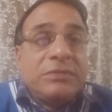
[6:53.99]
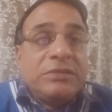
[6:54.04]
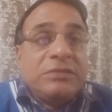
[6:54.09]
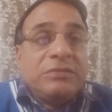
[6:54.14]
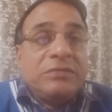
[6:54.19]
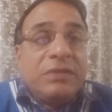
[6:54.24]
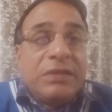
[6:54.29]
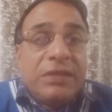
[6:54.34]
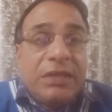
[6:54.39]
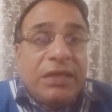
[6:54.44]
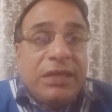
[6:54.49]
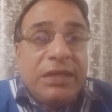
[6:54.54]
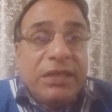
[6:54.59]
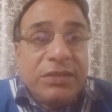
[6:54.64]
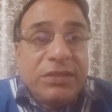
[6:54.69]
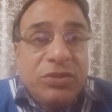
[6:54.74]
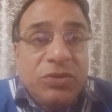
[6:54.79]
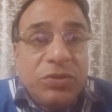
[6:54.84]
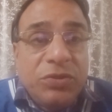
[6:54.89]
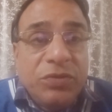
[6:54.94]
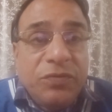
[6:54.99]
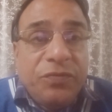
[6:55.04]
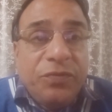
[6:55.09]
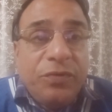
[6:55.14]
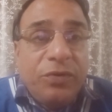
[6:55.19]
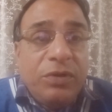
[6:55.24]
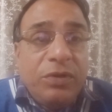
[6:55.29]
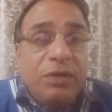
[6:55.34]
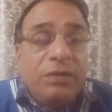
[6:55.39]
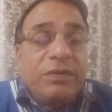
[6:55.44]
whether it is due to
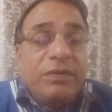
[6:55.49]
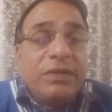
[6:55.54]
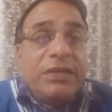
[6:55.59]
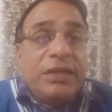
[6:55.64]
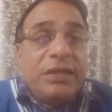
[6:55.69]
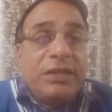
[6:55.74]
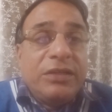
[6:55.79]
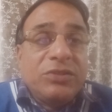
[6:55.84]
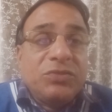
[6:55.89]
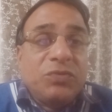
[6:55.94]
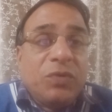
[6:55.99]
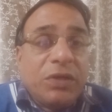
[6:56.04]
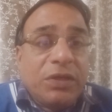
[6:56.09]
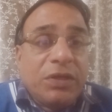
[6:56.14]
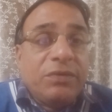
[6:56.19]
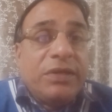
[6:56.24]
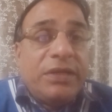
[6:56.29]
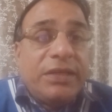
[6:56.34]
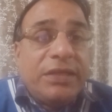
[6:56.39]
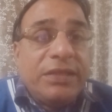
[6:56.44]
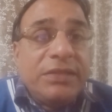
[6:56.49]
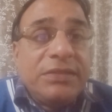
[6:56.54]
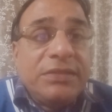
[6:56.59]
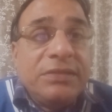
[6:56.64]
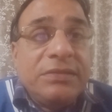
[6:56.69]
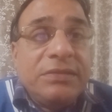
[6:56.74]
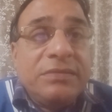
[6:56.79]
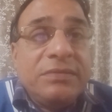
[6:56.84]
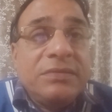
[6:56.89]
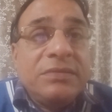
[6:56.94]
food or whether it is whatever it is.
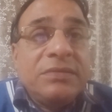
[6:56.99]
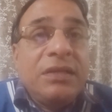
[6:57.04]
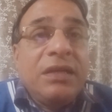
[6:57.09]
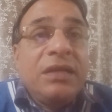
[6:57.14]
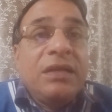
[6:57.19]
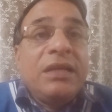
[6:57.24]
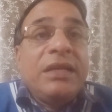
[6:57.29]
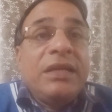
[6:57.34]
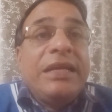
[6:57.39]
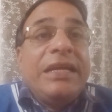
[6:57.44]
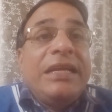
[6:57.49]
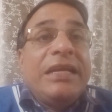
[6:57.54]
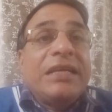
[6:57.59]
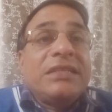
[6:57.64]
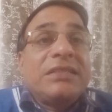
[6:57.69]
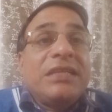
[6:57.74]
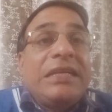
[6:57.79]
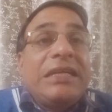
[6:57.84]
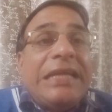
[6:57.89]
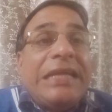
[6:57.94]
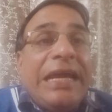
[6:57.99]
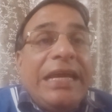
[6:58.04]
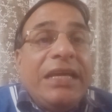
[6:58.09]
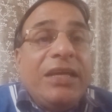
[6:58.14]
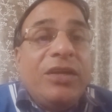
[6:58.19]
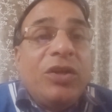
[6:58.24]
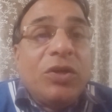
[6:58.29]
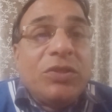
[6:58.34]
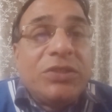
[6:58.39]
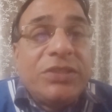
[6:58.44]
He does a
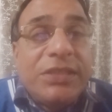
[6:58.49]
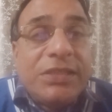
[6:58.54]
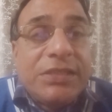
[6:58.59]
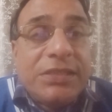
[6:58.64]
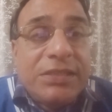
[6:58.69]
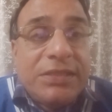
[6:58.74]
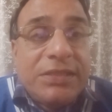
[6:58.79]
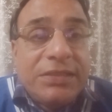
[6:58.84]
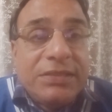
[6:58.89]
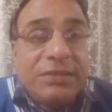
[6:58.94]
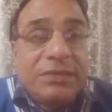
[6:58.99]
diagnosis,